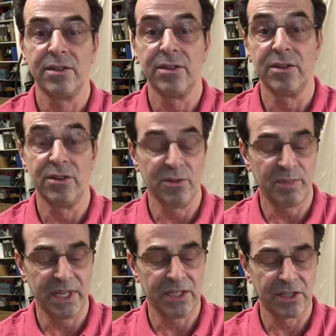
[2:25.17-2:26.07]
new
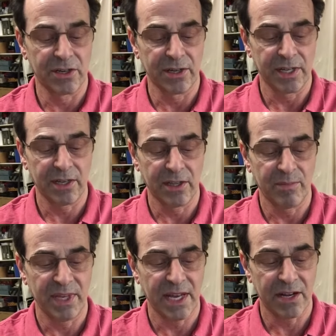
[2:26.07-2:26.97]
pins going to
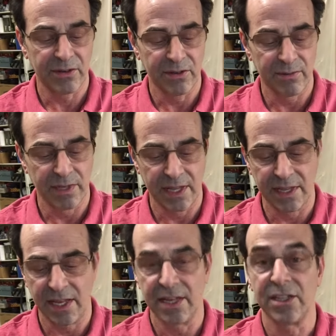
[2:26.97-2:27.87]
the piano you would
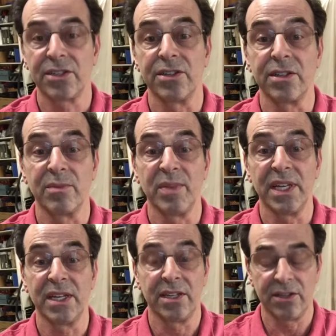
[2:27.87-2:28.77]
then insert the
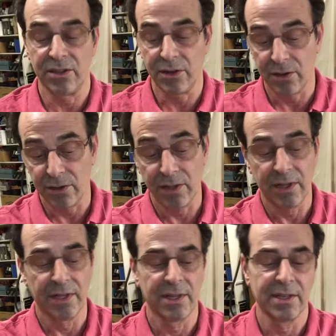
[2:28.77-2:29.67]
pin into the
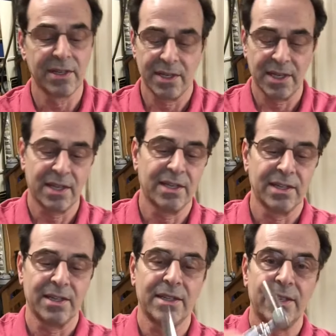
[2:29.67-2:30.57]
hole
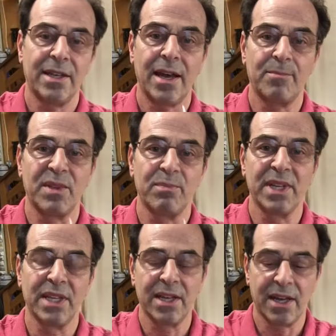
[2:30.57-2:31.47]
tap the
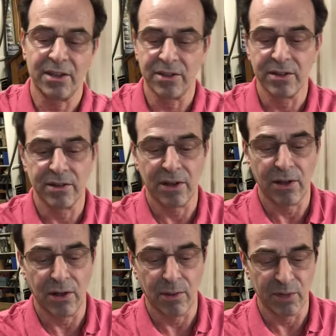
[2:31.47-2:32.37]
pin down
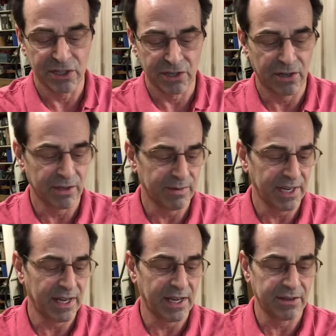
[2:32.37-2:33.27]
almost all the
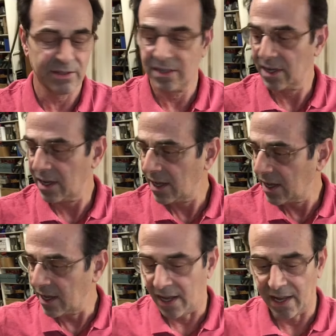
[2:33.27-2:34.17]
way down
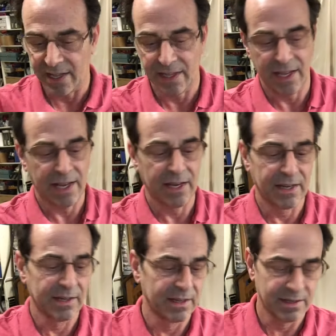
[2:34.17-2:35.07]
and then